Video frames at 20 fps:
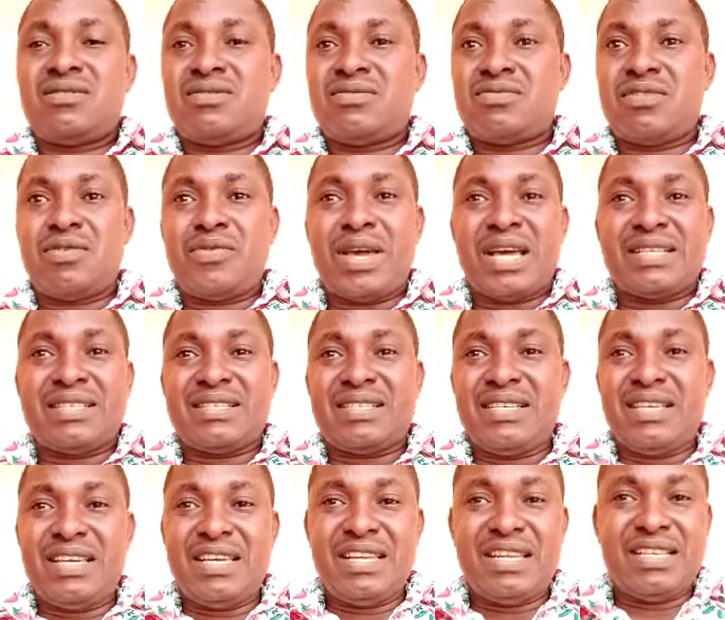what we are
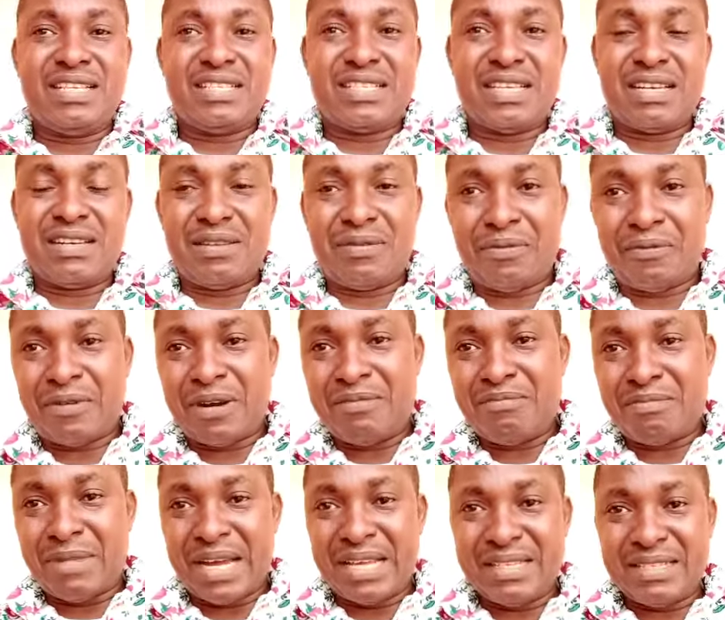seeing is a different
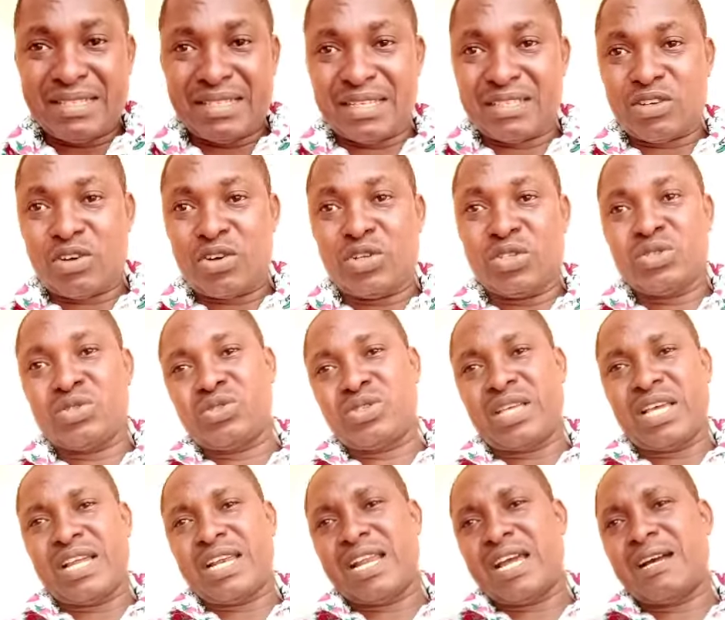mindset
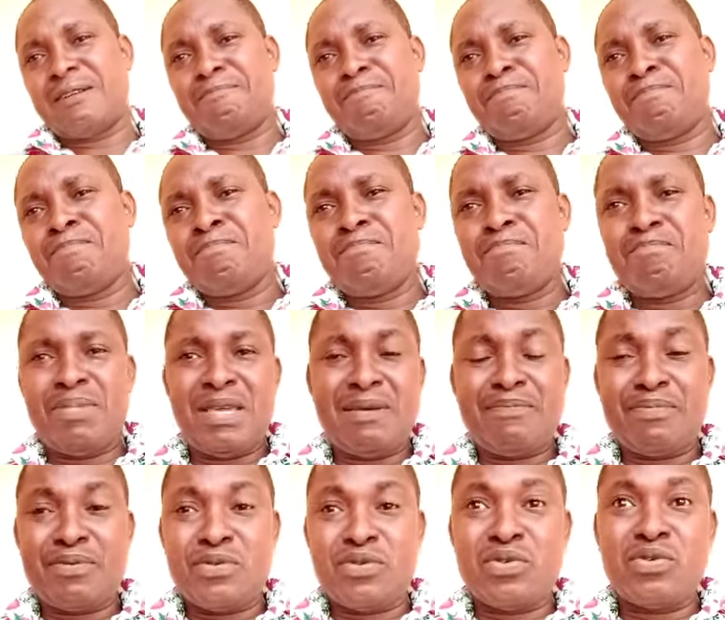altogether.
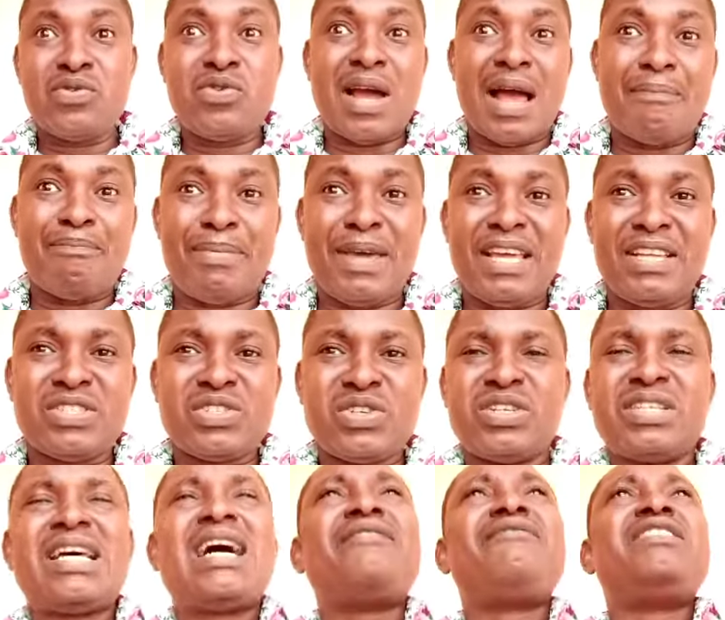People who are bent
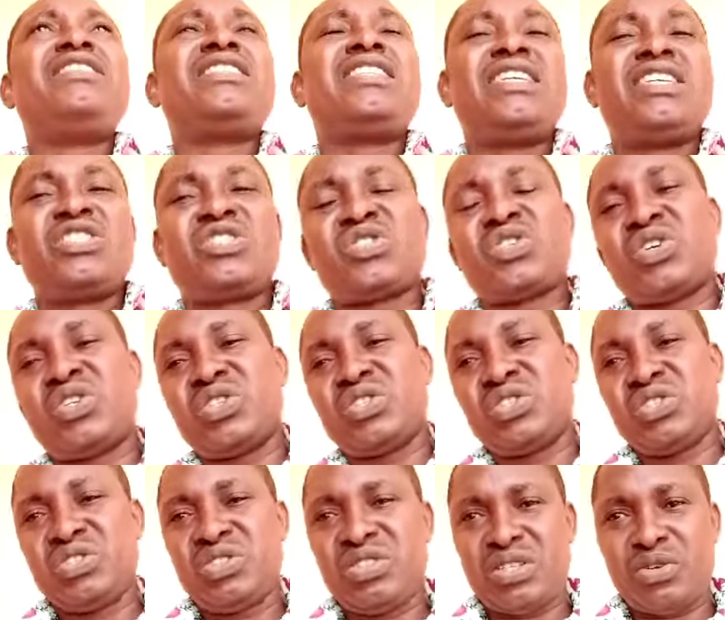on having things
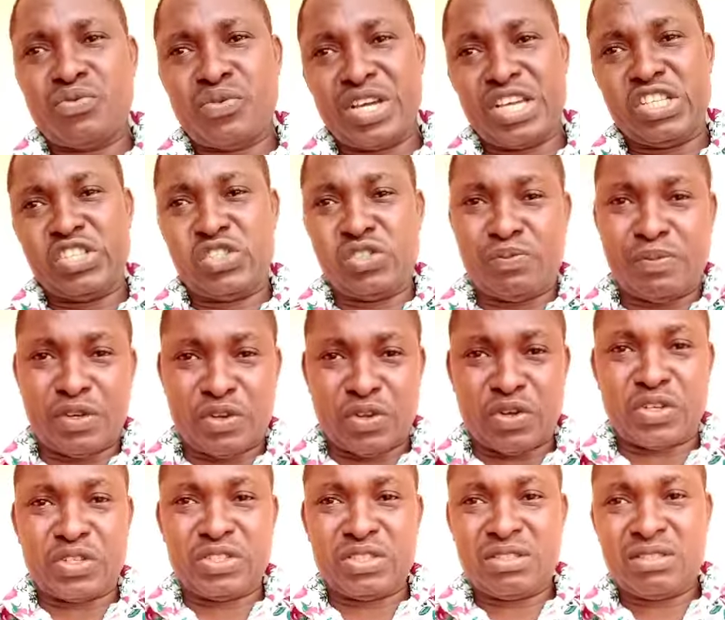done the way it should be
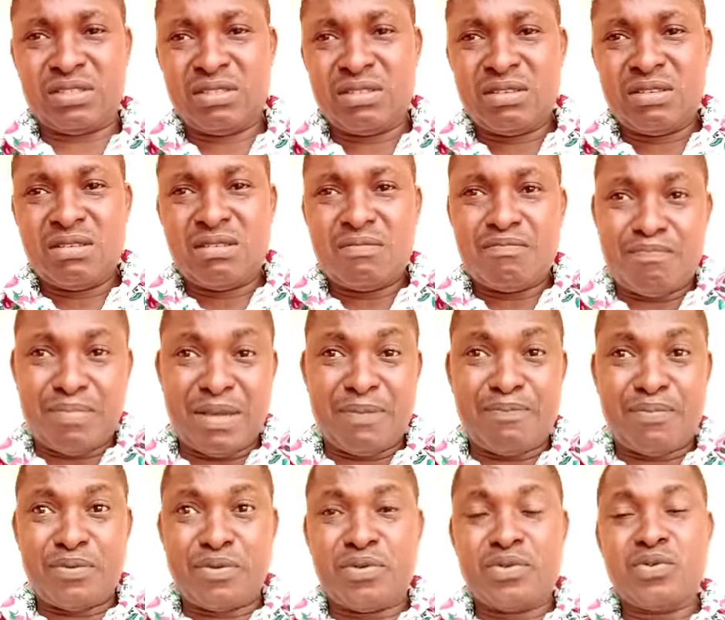done.
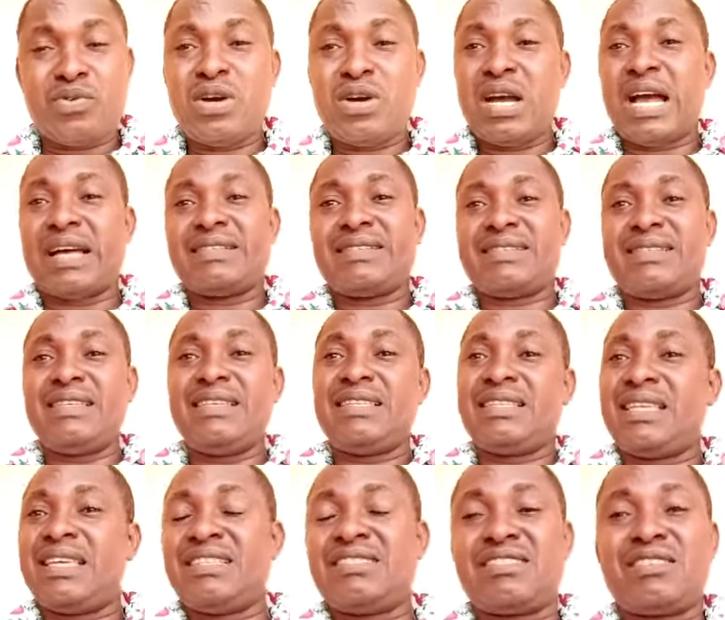People who are seeing
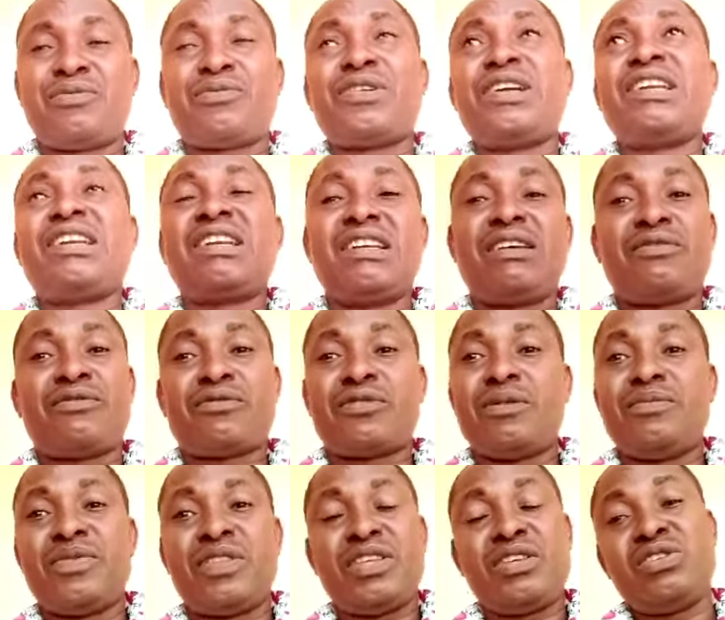things differently from
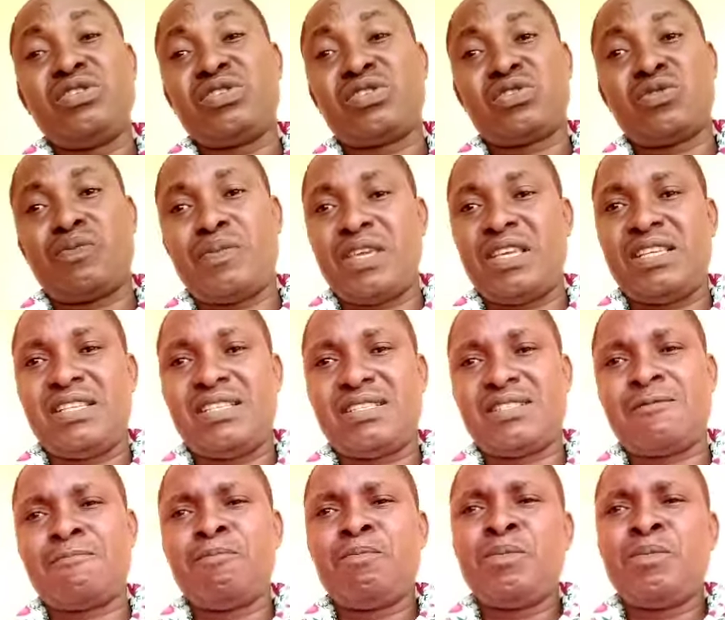the used to be's.